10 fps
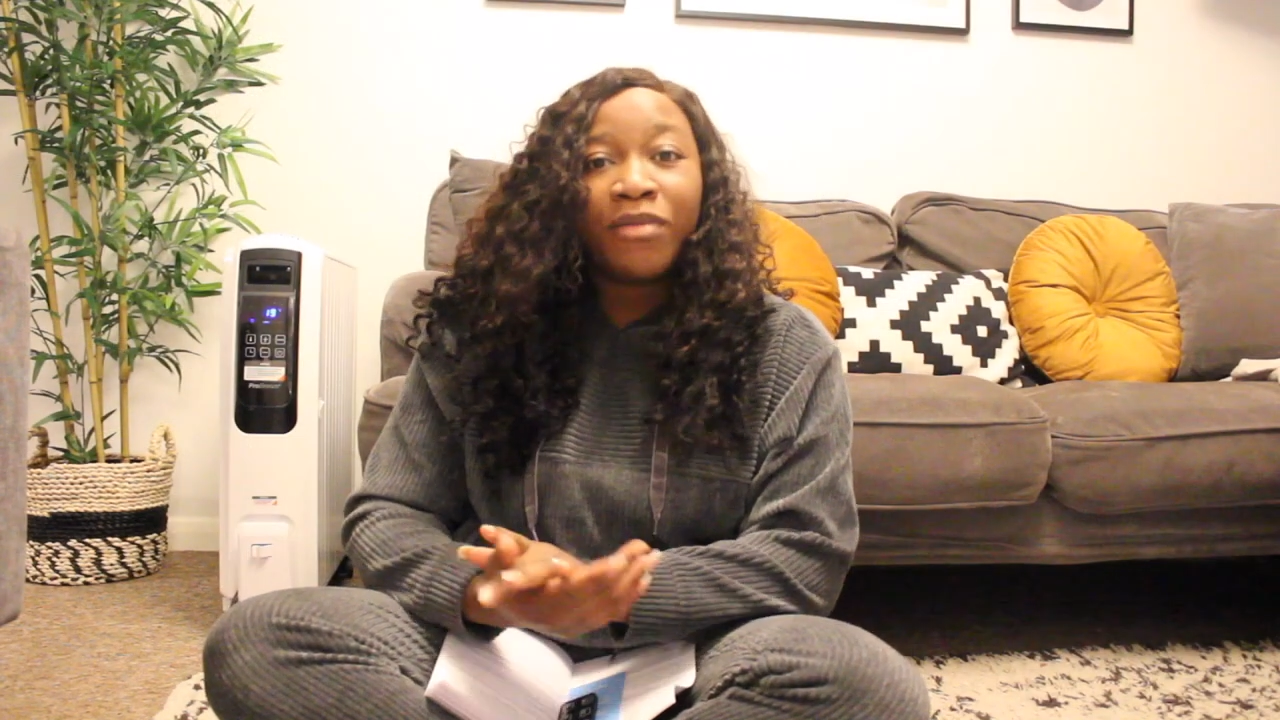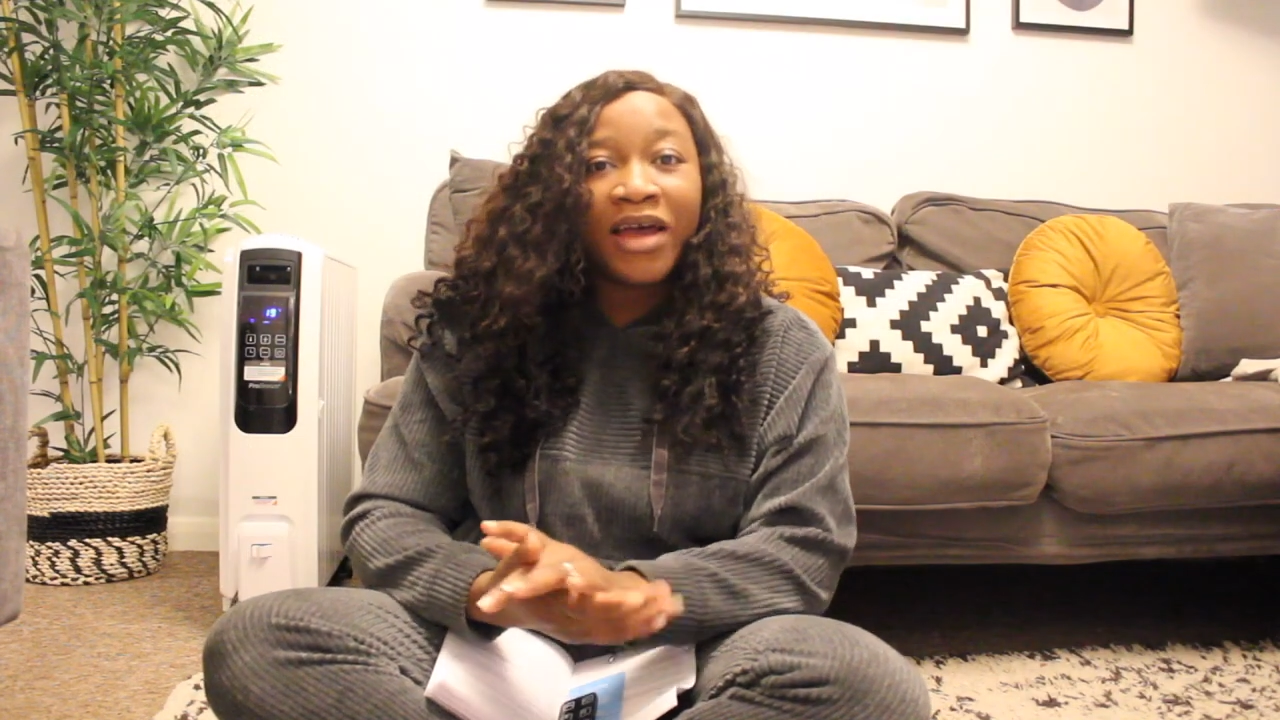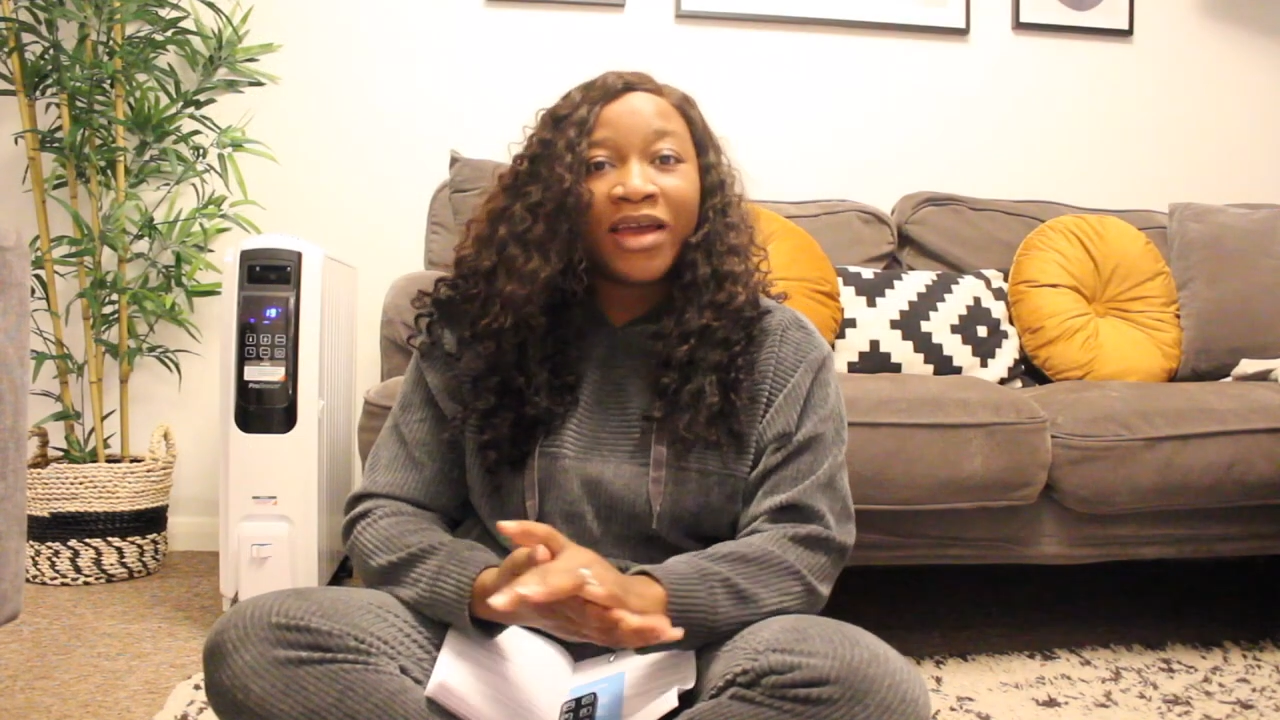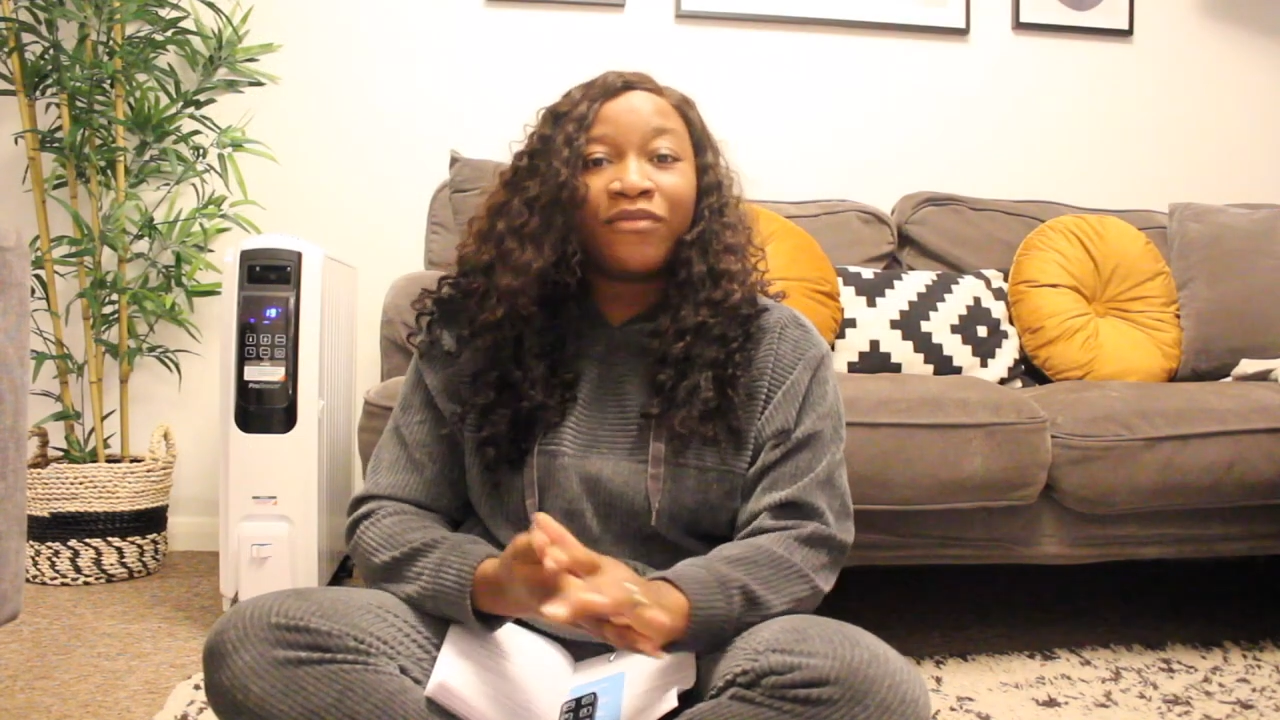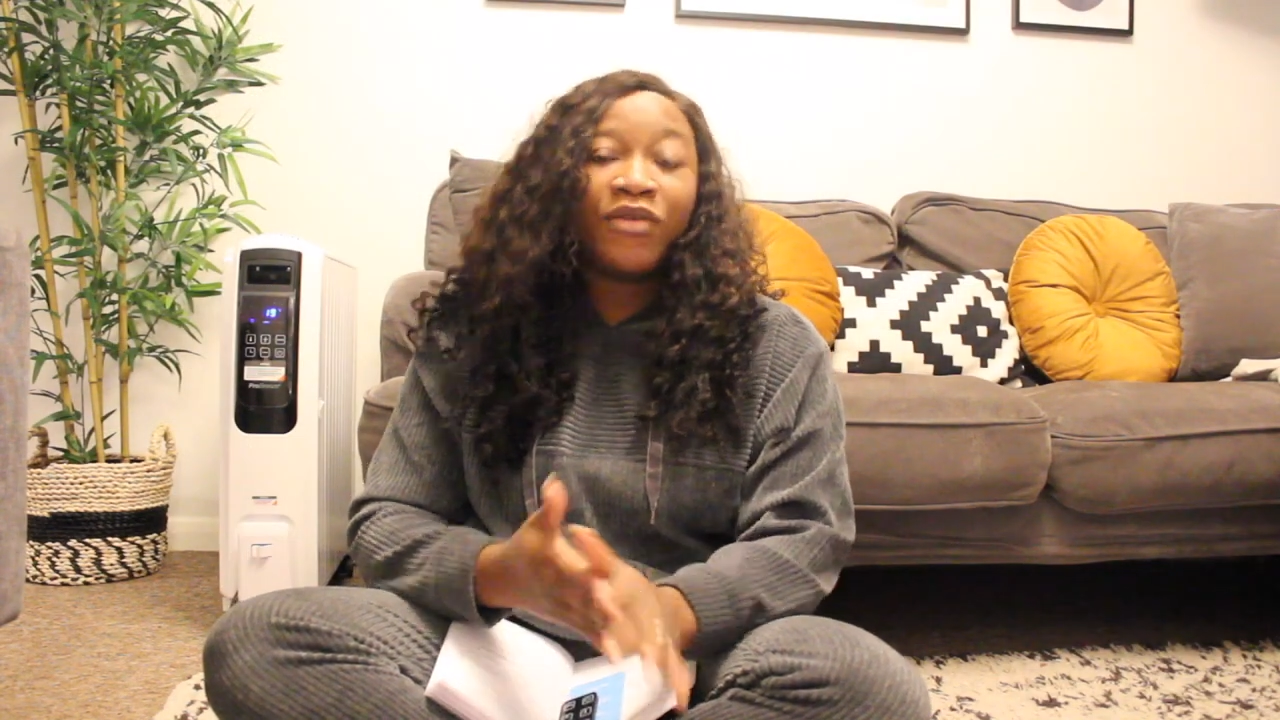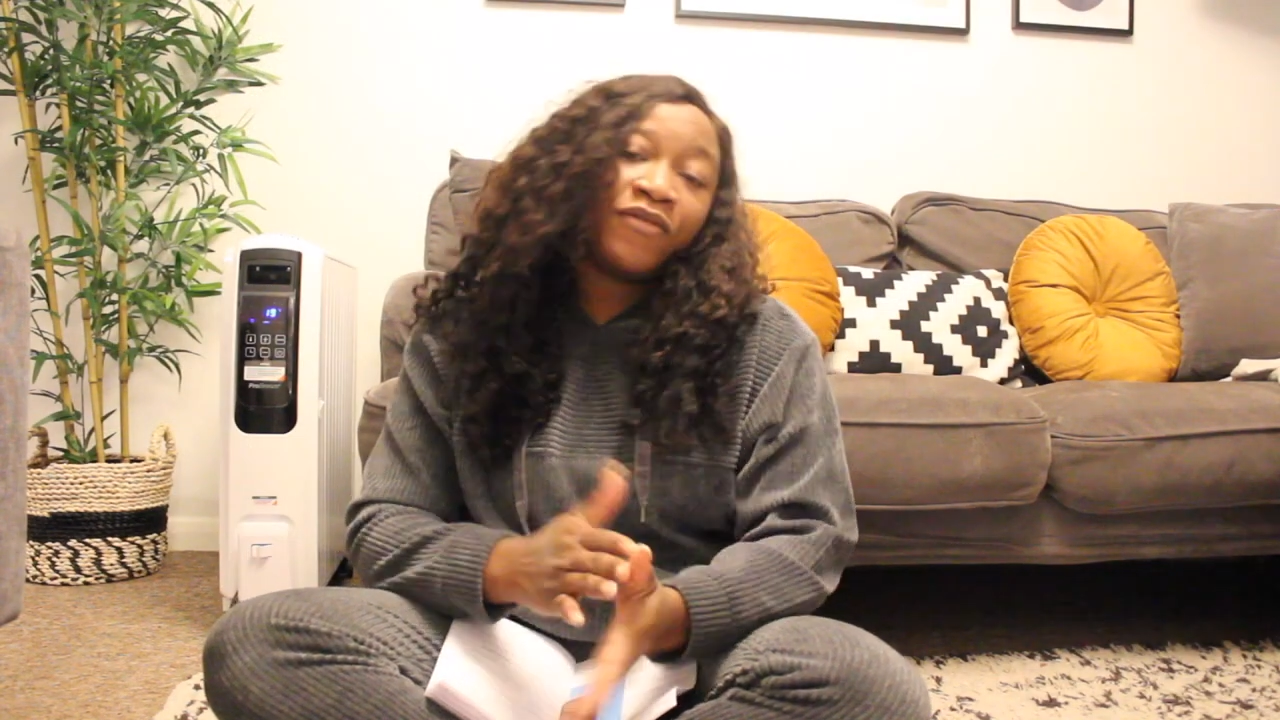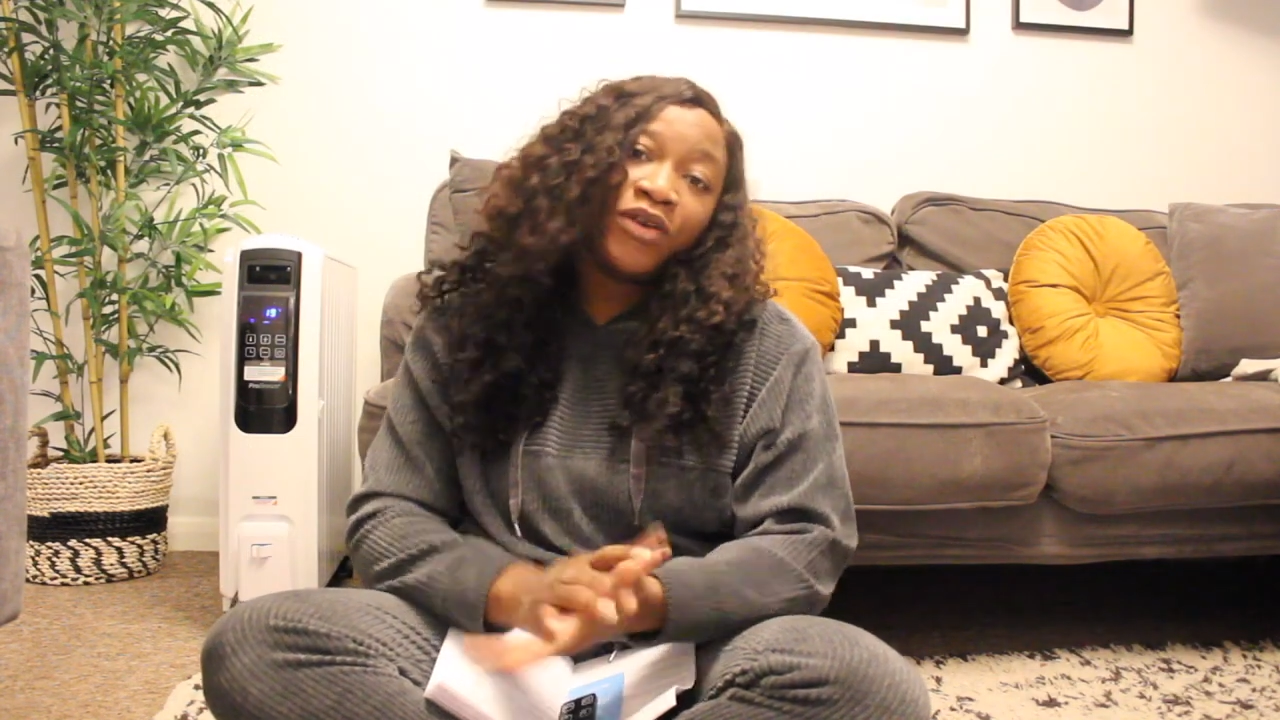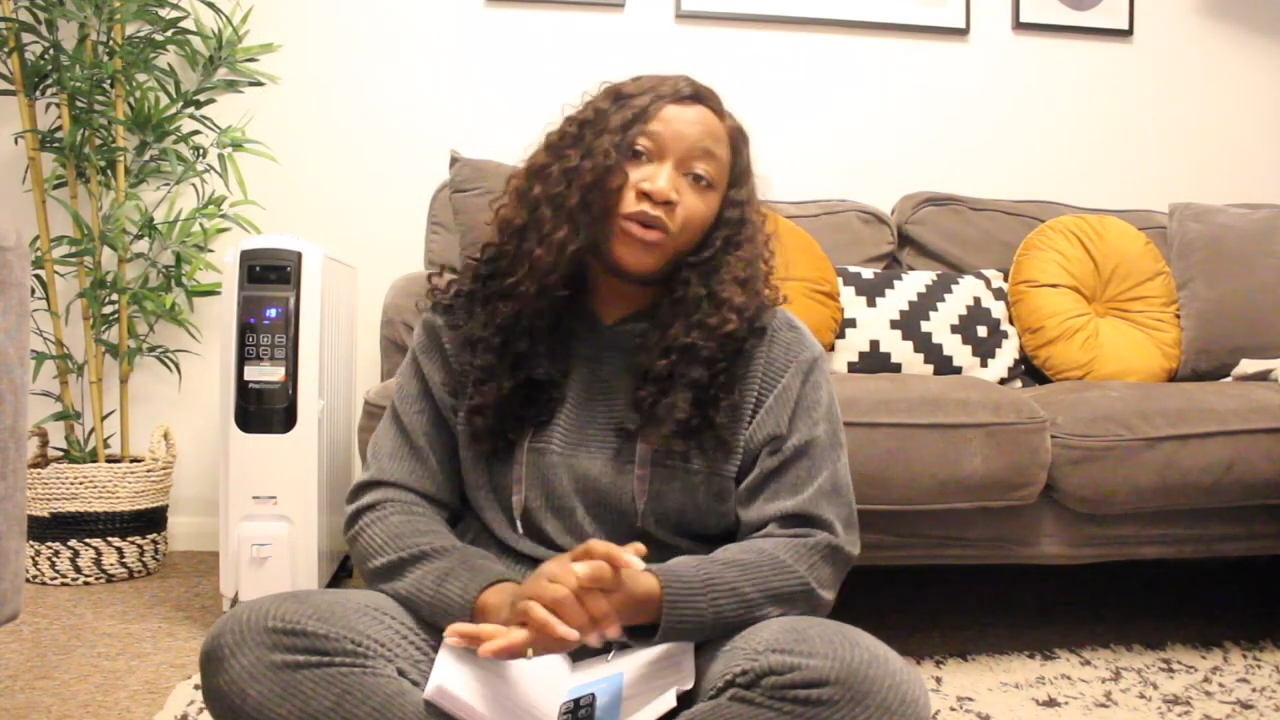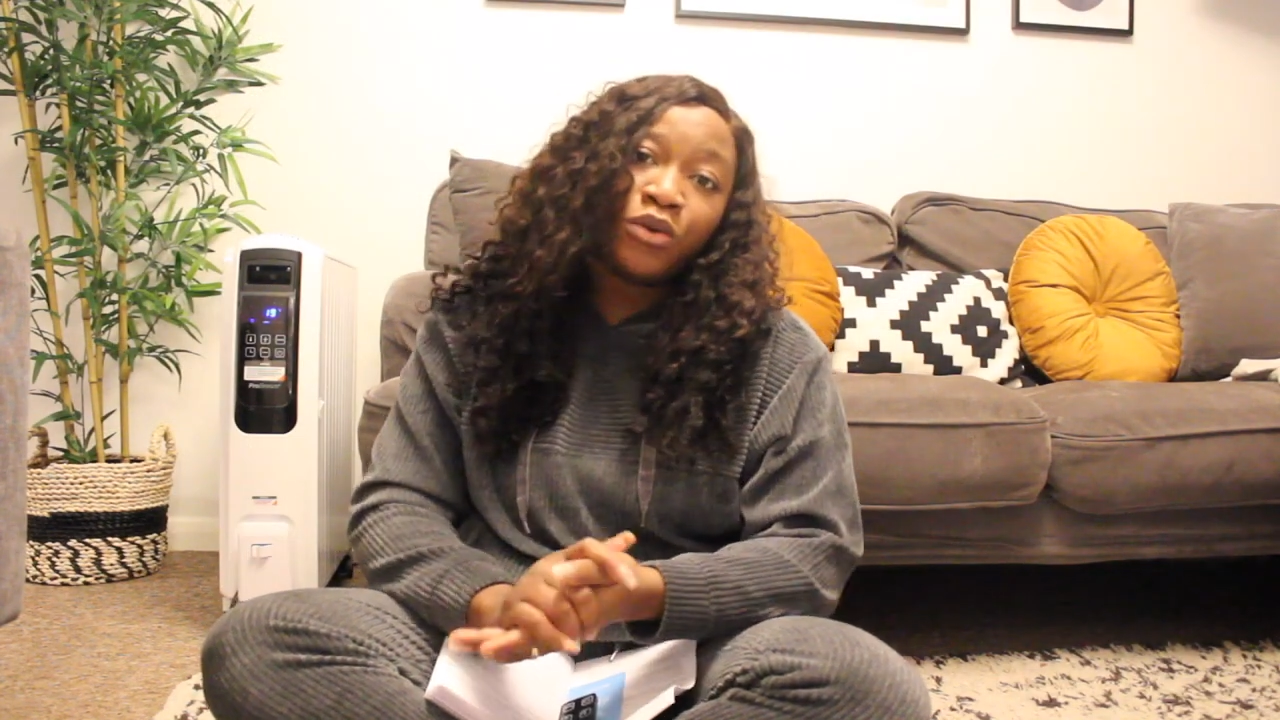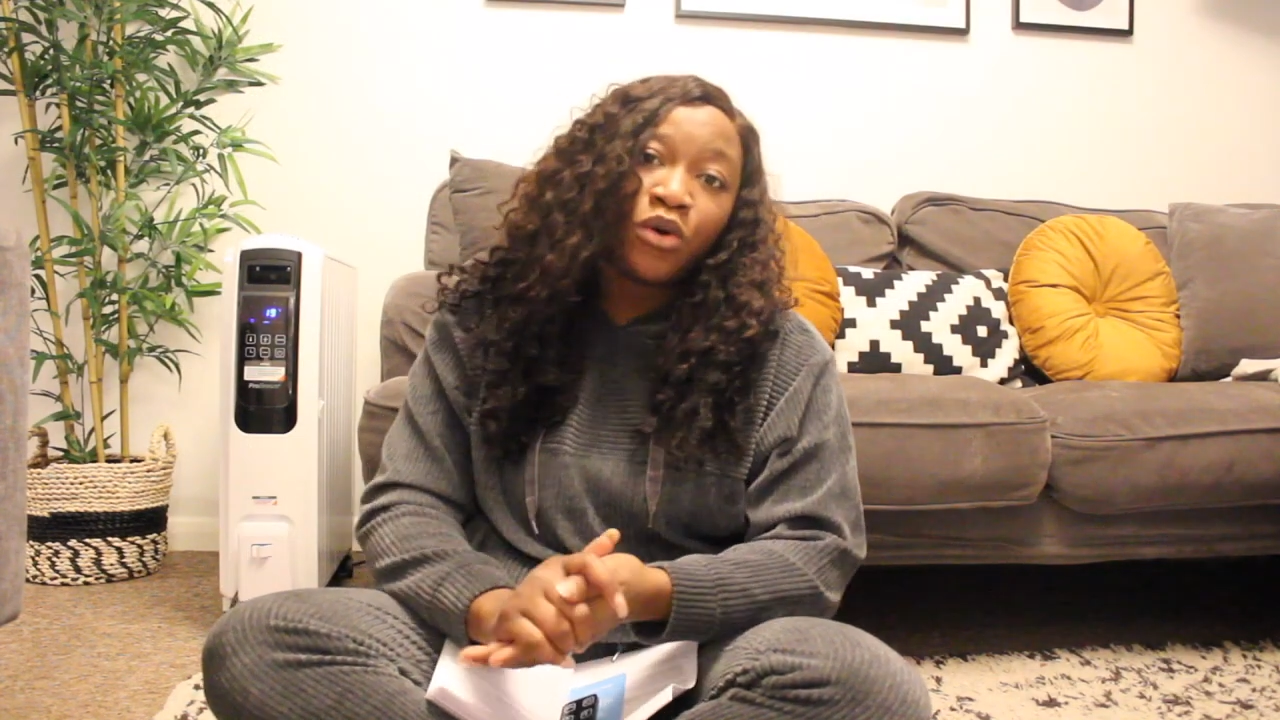my
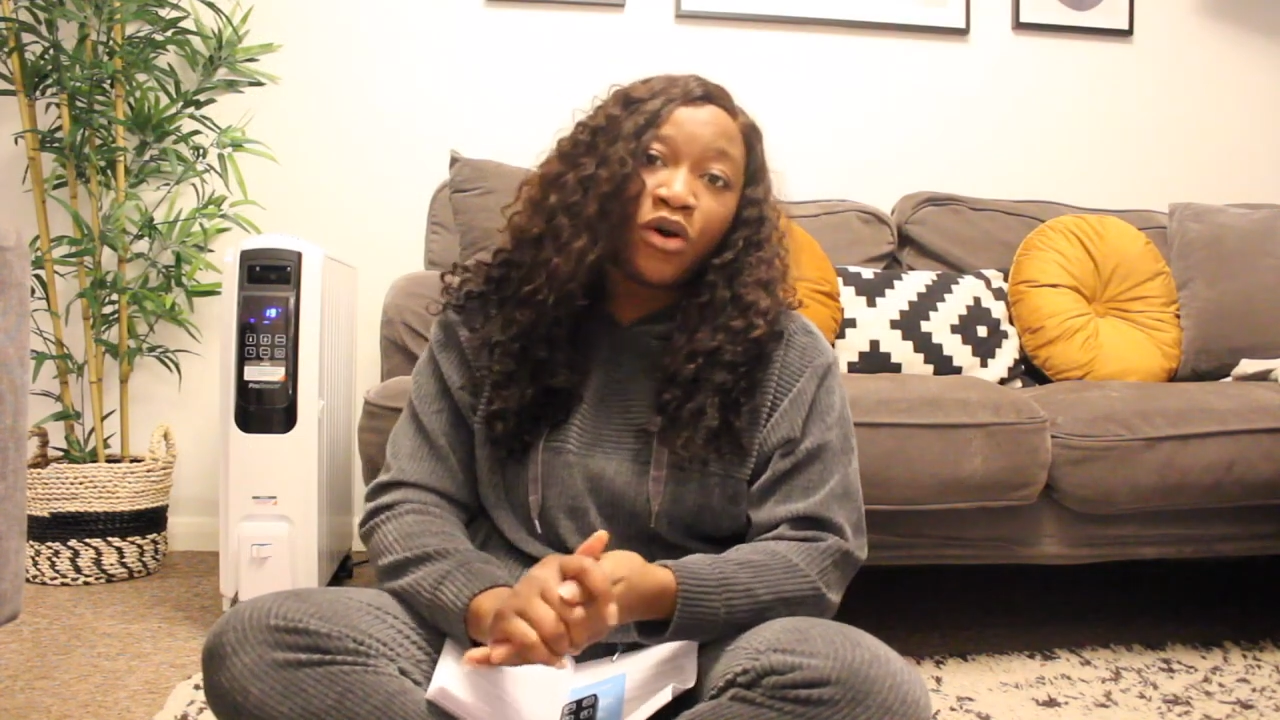review